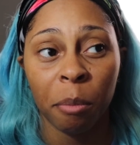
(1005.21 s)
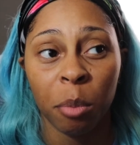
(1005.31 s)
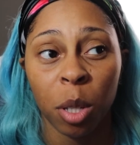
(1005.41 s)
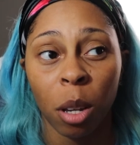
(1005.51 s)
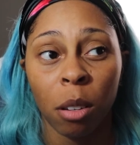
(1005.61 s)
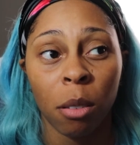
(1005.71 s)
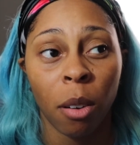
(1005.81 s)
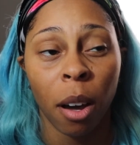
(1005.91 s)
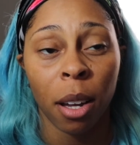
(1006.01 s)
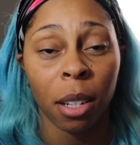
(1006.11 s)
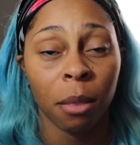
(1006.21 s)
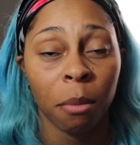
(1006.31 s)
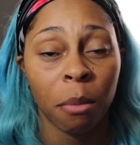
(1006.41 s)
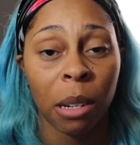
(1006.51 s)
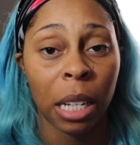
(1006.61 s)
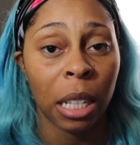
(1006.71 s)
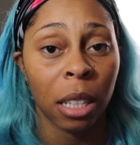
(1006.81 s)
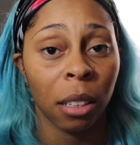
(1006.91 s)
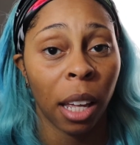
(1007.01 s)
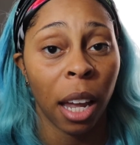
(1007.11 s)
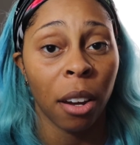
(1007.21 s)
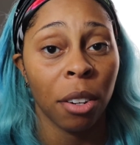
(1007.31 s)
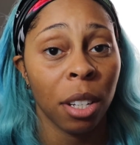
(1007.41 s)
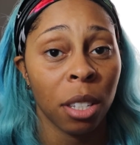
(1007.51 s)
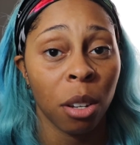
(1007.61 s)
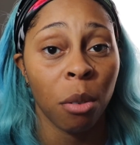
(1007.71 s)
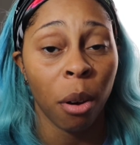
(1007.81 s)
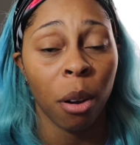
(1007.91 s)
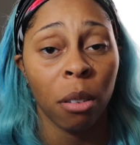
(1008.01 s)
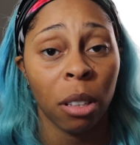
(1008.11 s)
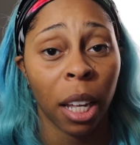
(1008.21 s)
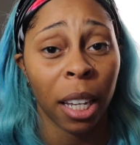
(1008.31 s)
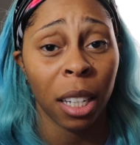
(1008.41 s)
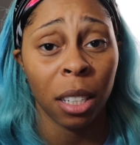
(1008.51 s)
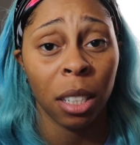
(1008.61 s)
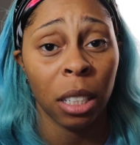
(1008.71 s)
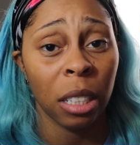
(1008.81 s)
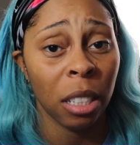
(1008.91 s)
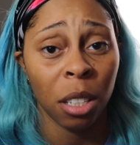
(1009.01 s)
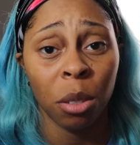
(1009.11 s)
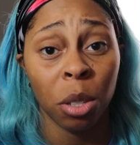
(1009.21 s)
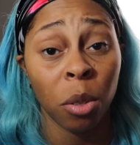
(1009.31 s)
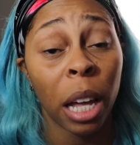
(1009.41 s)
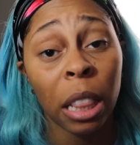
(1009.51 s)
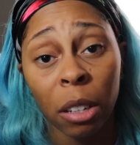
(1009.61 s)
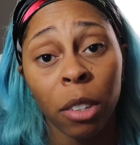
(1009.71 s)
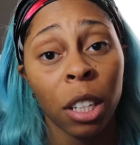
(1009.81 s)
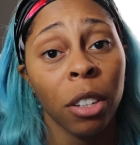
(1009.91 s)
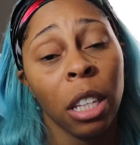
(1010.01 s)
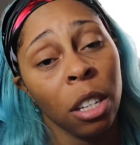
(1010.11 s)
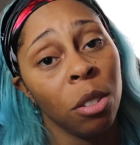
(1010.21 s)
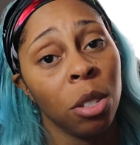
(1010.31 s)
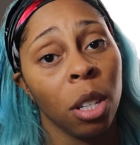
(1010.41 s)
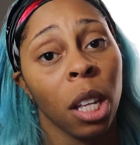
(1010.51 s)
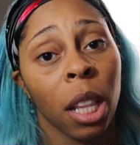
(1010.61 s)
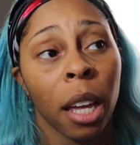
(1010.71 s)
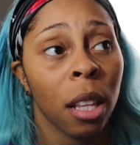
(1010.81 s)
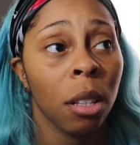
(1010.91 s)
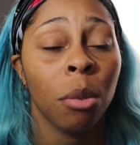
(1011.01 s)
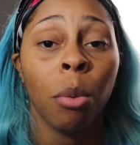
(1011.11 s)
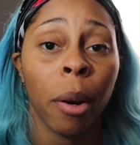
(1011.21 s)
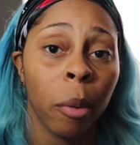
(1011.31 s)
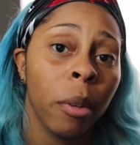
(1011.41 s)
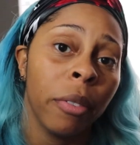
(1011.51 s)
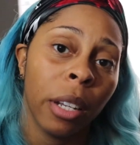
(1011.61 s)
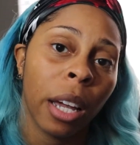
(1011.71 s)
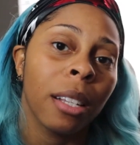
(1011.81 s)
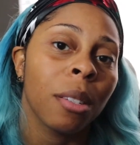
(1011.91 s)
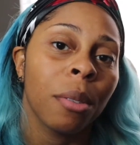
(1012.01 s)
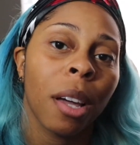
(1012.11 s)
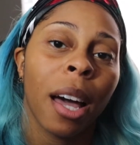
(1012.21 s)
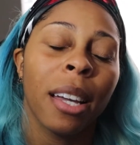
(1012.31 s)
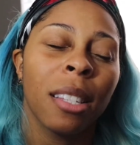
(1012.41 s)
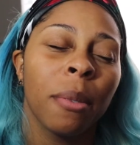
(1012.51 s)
so my hair doesn't grow like it used to. I literally used to look like a little werewolf in high school, guys.